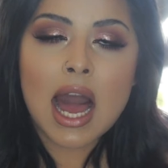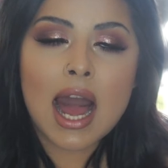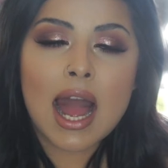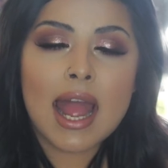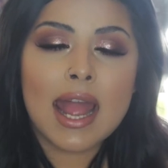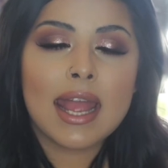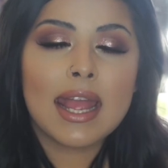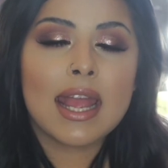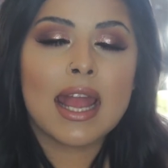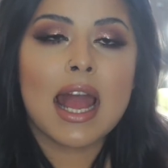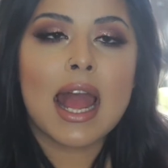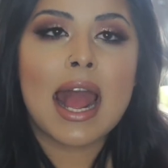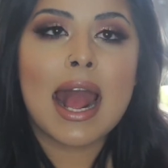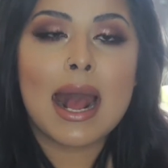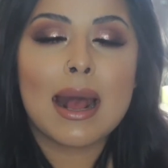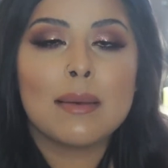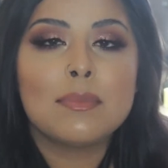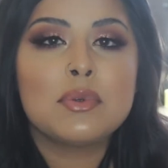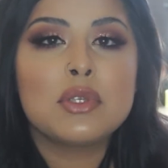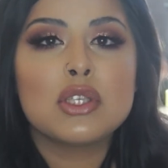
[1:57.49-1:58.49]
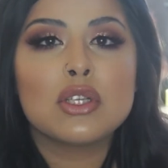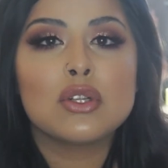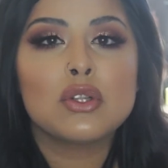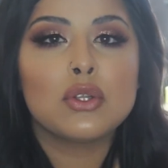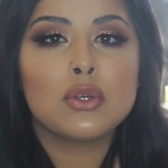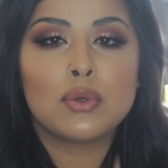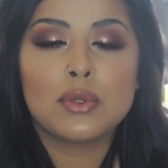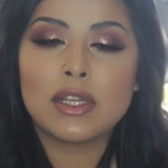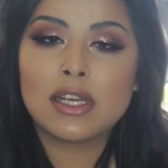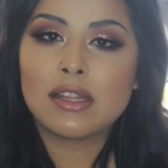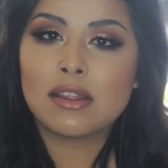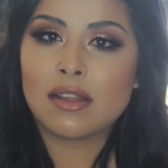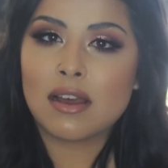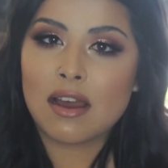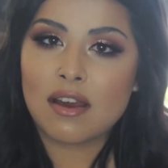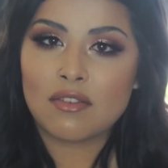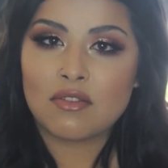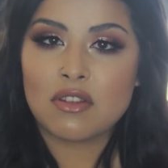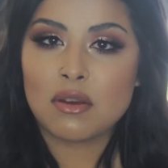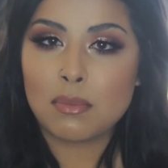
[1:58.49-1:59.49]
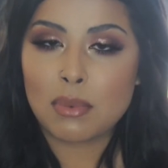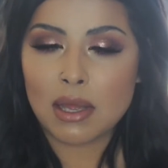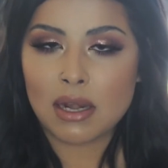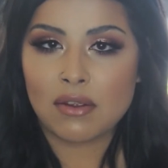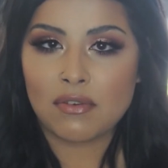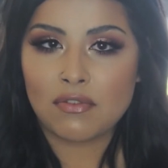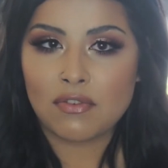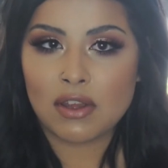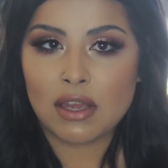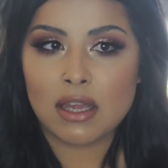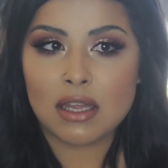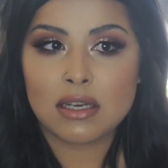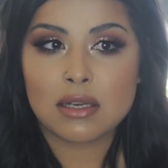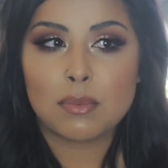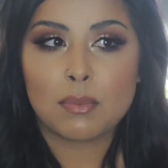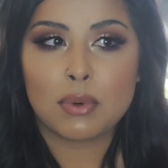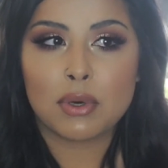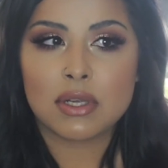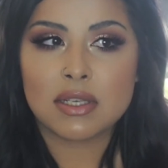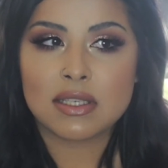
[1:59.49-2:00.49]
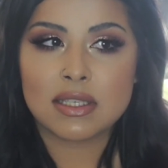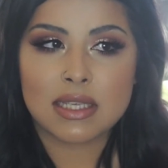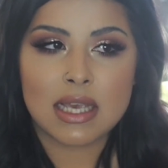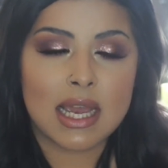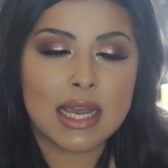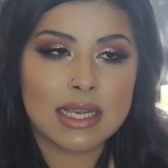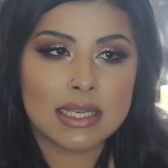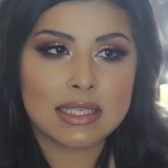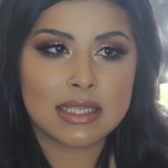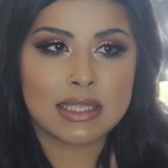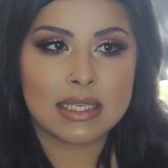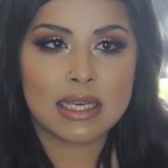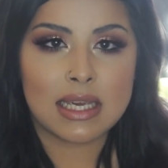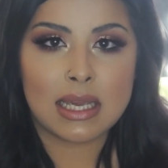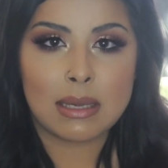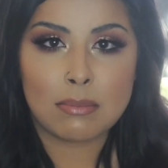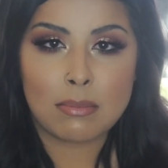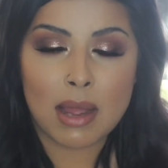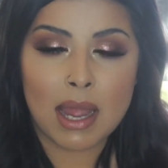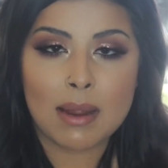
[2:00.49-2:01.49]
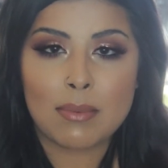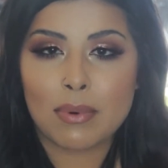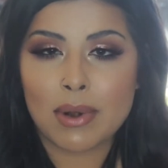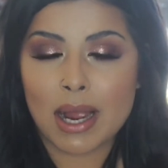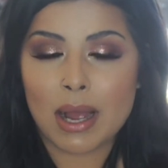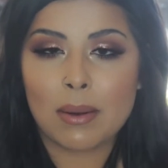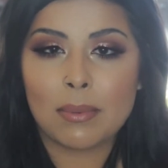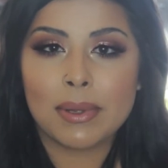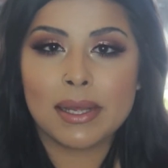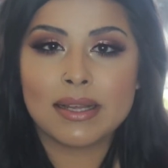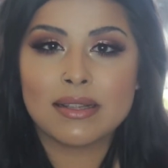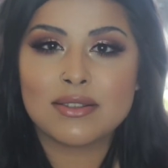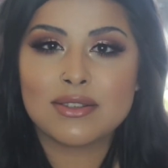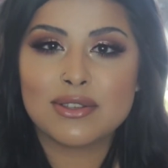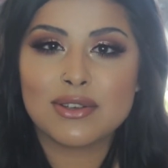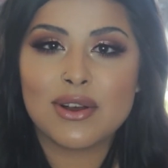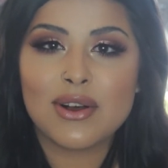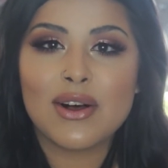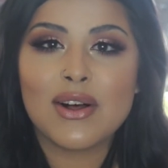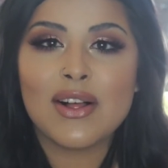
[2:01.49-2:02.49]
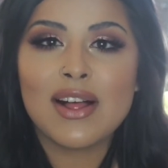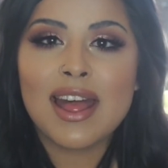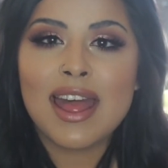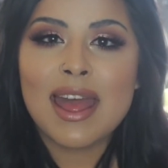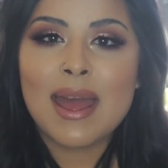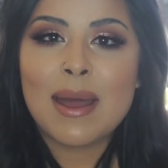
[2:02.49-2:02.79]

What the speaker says: I absolutely love the Benefit Precisely My Brow Pencil,